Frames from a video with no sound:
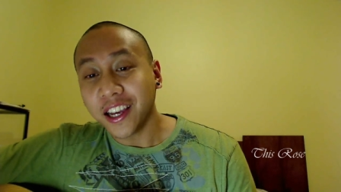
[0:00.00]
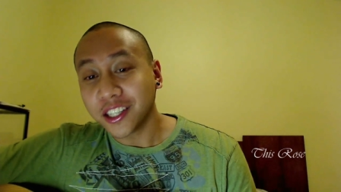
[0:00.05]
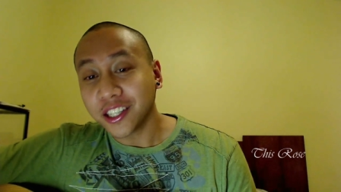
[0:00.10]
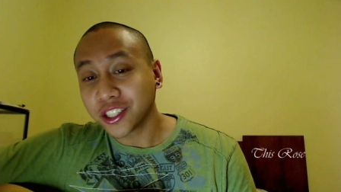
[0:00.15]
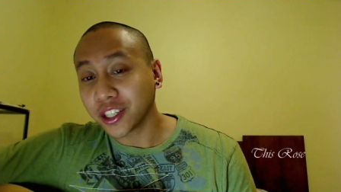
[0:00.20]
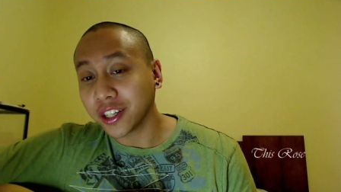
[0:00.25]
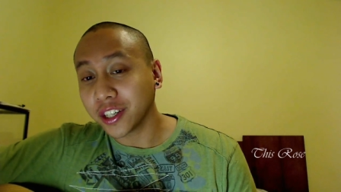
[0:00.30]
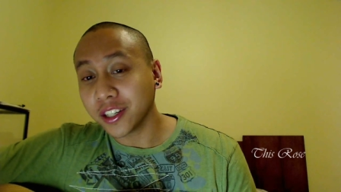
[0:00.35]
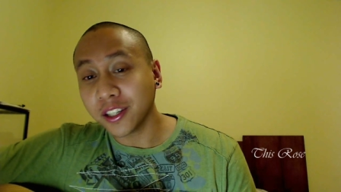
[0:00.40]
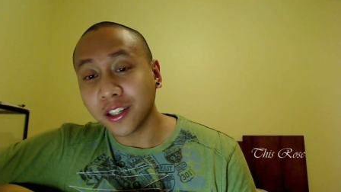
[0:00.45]

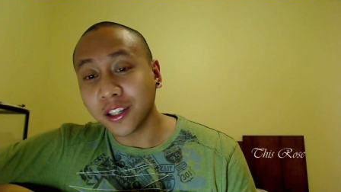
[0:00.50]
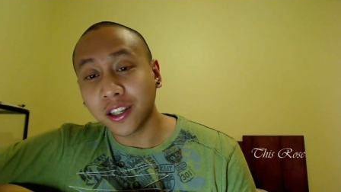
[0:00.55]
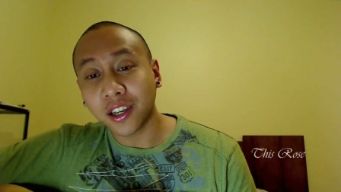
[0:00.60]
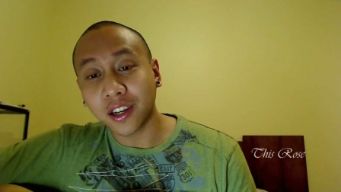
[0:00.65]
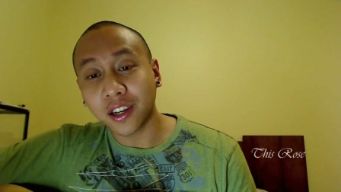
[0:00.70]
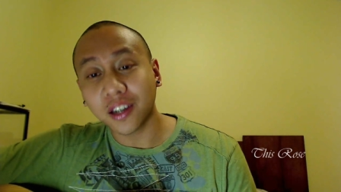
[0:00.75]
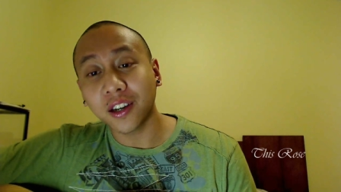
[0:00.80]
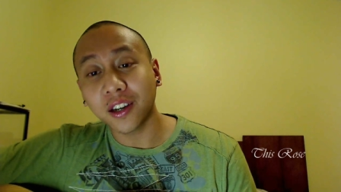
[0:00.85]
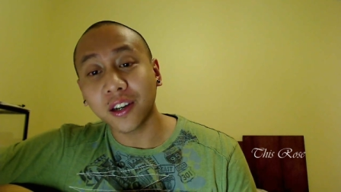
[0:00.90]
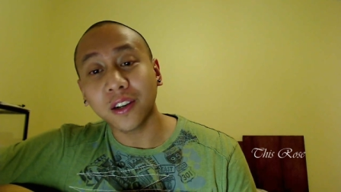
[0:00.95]
she
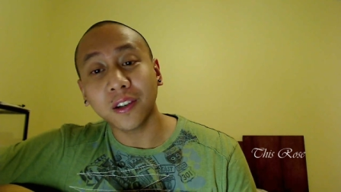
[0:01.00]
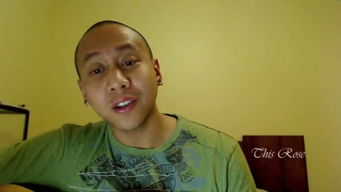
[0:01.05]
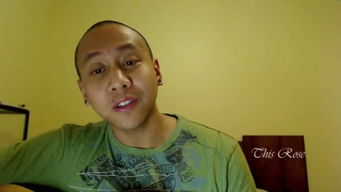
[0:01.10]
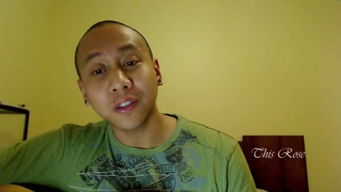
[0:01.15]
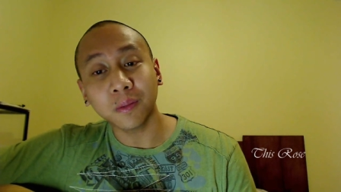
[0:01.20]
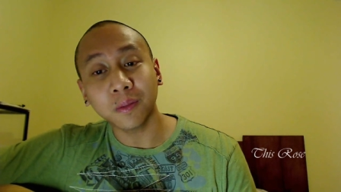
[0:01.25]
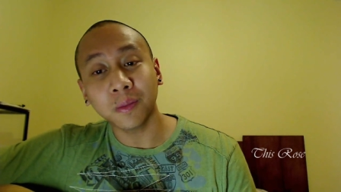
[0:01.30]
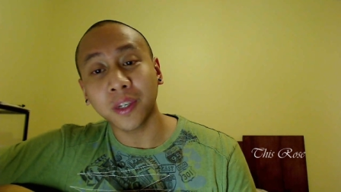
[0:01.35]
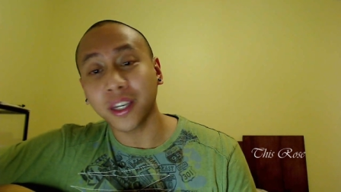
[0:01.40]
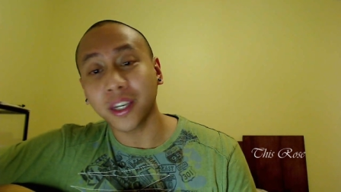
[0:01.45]

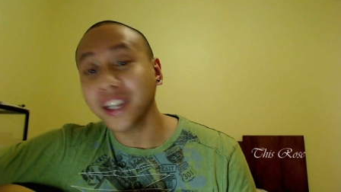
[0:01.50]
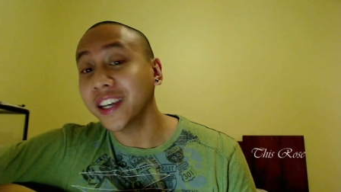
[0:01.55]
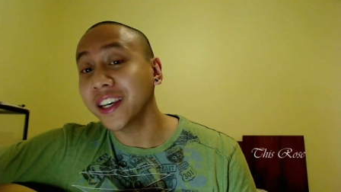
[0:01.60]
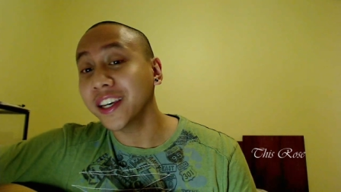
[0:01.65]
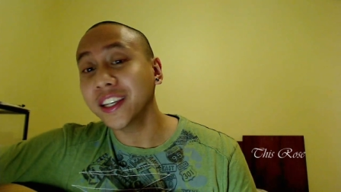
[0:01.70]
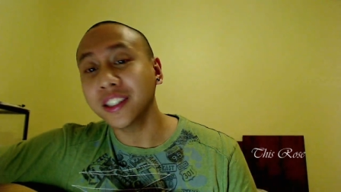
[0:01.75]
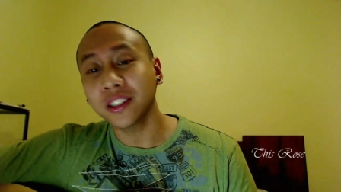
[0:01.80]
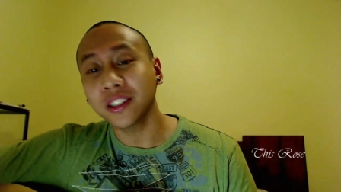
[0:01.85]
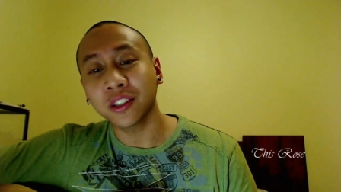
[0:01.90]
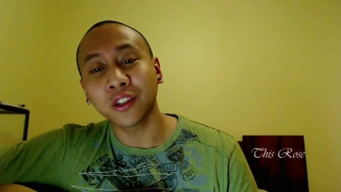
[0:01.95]
loves
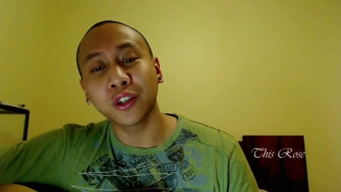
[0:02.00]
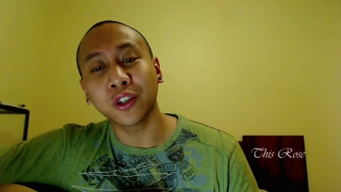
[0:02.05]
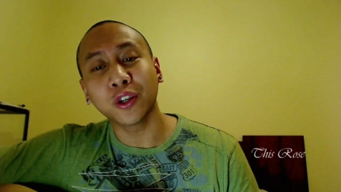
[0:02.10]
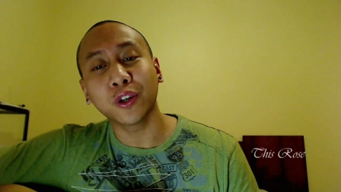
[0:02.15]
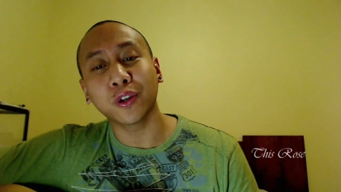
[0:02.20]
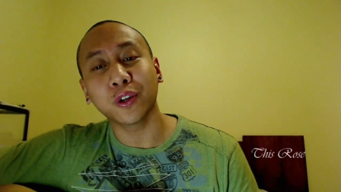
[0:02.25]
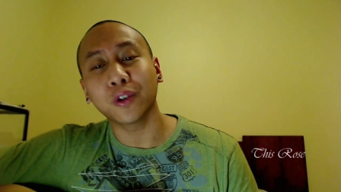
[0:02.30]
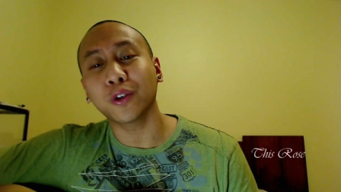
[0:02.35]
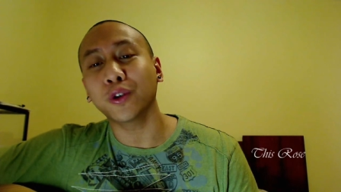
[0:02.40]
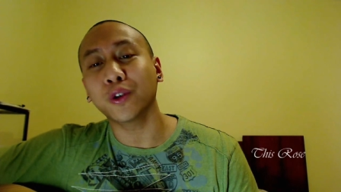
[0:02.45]
me
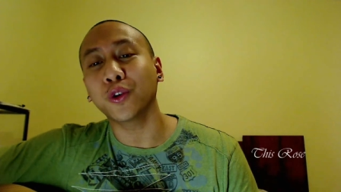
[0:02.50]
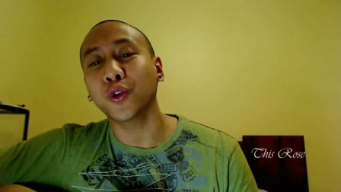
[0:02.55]
too.